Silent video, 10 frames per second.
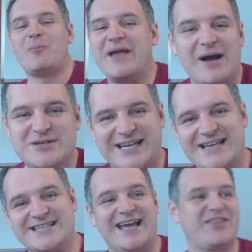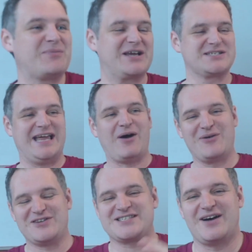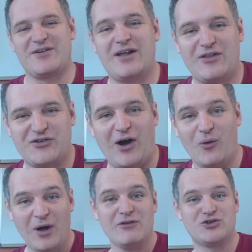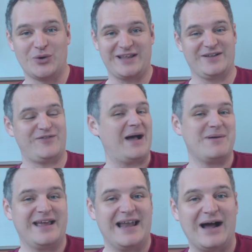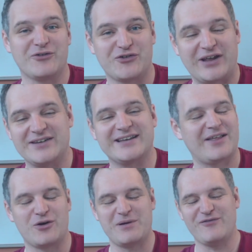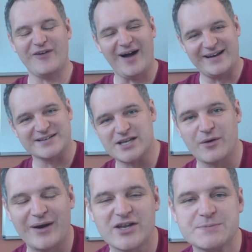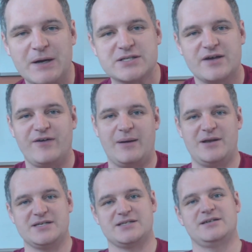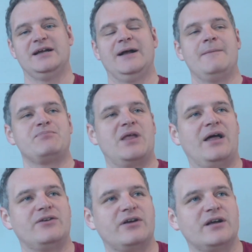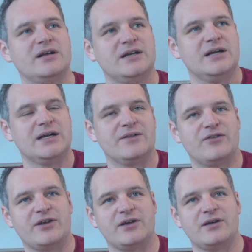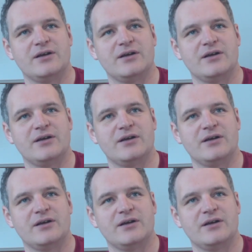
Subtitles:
be able to get together because now we've discovered that this whole joining the family allows us to get together, it'll be fine. So they went and spoke to their families, and the